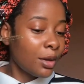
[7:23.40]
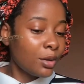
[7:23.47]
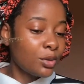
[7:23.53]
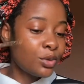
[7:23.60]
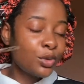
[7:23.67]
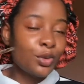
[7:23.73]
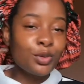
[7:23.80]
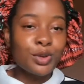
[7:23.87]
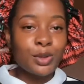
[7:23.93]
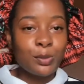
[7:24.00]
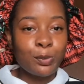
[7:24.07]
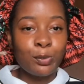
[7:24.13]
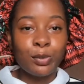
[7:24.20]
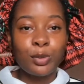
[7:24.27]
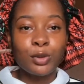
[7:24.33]
don't
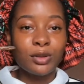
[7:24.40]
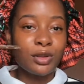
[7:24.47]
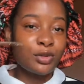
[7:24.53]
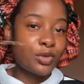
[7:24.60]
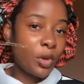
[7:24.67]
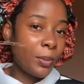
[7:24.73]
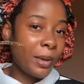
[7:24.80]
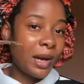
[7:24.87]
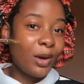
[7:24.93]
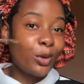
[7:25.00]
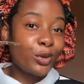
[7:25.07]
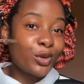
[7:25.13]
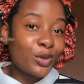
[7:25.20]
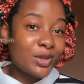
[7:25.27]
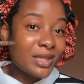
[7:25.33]
put the dropper
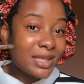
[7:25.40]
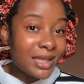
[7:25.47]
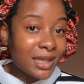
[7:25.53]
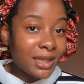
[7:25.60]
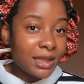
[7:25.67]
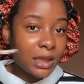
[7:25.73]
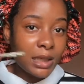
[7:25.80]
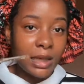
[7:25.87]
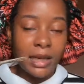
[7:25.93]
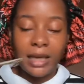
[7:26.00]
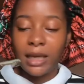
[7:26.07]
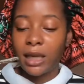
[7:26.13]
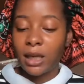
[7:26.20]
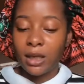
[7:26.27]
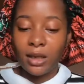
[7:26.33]
on your skin.
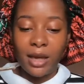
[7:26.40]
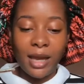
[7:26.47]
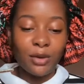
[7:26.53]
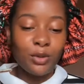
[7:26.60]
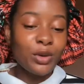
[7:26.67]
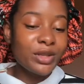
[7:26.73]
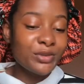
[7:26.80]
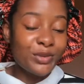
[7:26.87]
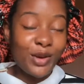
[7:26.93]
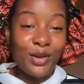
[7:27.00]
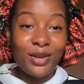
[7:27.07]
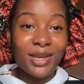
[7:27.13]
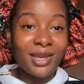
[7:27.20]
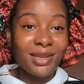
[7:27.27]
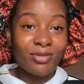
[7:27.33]
Like, I know it's
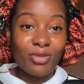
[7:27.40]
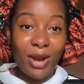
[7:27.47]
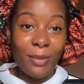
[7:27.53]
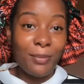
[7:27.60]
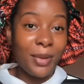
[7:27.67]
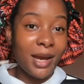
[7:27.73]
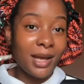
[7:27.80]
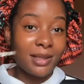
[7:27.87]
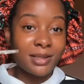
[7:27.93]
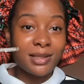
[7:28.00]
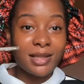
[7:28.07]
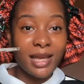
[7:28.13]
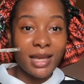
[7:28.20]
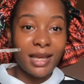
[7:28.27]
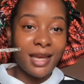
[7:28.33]
very rampant,
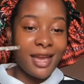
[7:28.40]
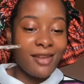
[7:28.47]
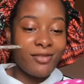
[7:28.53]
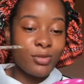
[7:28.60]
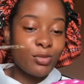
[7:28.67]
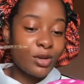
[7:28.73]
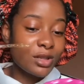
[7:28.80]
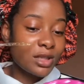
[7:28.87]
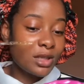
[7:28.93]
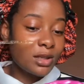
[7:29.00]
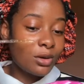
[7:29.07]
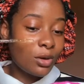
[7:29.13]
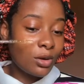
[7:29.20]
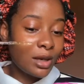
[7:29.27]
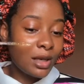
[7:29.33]
like everybody
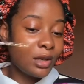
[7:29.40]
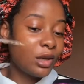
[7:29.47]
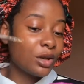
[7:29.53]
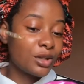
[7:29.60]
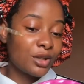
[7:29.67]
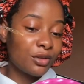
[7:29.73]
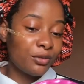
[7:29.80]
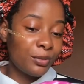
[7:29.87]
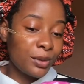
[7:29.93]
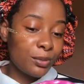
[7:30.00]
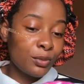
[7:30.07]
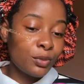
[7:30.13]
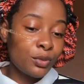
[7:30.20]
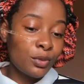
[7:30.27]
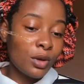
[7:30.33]
or a lot of
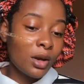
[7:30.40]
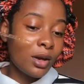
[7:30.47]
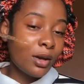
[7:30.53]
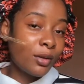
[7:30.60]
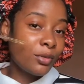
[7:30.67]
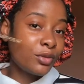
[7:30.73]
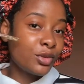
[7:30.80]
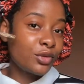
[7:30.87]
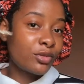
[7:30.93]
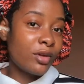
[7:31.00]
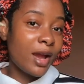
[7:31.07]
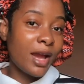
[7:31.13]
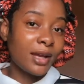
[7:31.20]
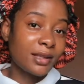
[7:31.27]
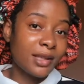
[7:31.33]
people
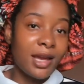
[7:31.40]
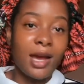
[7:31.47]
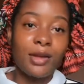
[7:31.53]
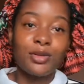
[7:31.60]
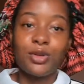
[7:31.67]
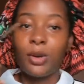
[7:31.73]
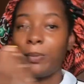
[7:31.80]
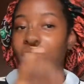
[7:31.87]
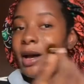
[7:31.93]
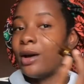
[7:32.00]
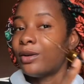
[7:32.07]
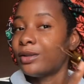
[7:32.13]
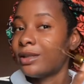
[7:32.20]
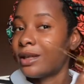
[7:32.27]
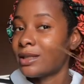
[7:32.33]
drag their dropper
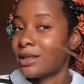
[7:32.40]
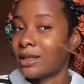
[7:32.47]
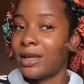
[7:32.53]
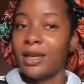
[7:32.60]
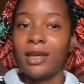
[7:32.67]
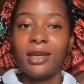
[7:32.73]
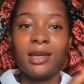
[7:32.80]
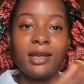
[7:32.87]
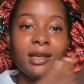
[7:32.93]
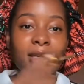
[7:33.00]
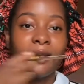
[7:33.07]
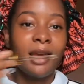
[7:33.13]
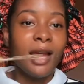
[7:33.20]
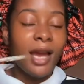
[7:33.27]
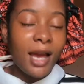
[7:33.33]
on their
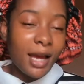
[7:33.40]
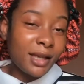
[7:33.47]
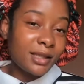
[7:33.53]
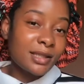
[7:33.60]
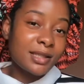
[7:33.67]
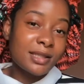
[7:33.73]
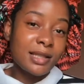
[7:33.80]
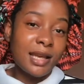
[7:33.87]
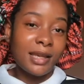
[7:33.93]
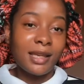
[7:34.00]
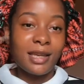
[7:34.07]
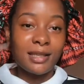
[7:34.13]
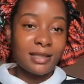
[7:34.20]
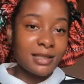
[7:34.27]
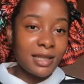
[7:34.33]
skin and it's like
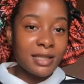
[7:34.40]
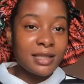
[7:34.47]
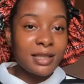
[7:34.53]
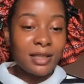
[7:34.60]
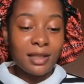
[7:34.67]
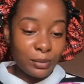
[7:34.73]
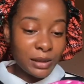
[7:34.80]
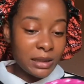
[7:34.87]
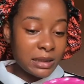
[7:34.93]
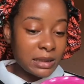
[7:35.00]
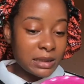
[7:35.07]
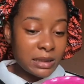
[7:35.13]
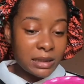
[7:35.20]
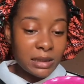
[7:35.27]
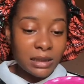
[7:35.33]
aesthetically
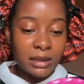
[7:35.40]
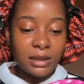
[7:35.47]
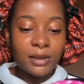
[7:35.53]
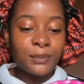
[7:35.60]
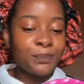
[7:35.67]
pleasing.